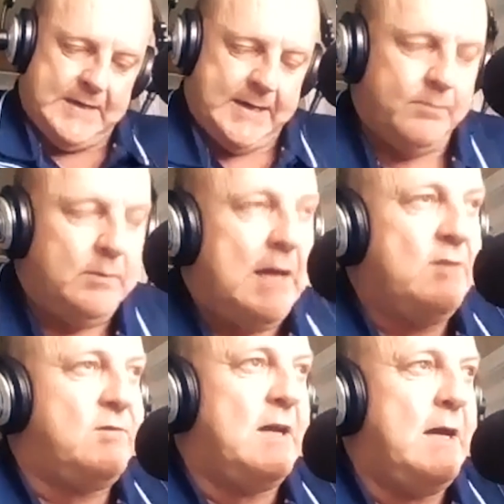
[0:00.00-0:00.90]
Yeah,
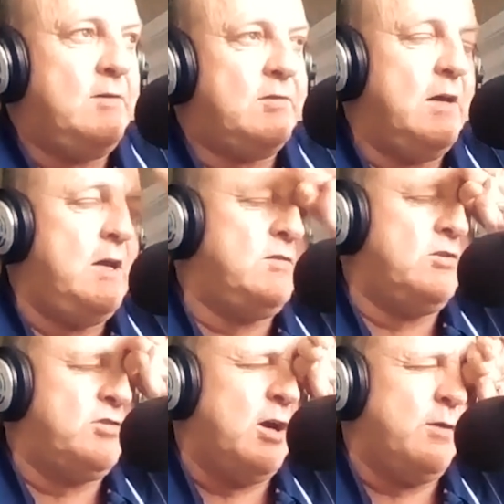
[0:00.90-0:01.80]
last day. So
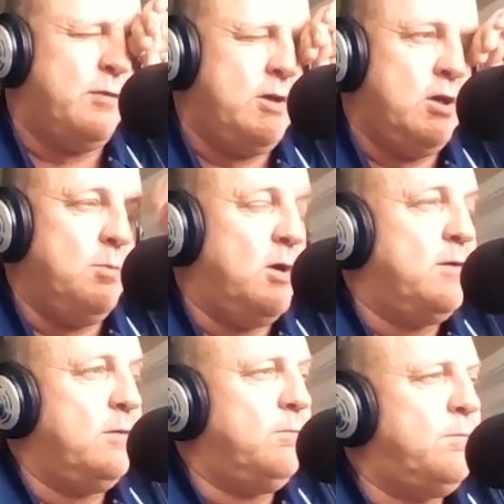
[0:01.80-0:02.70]
here's a joke for you,
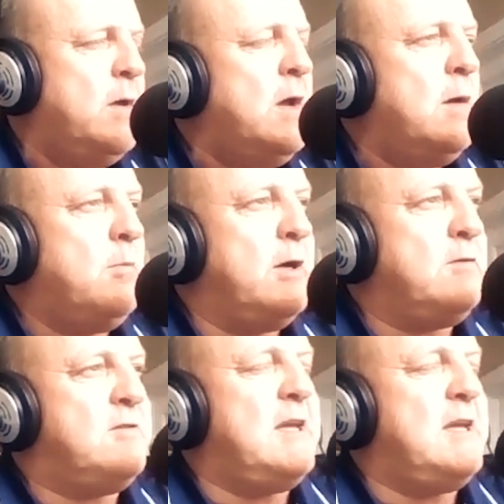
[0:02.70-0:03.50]
my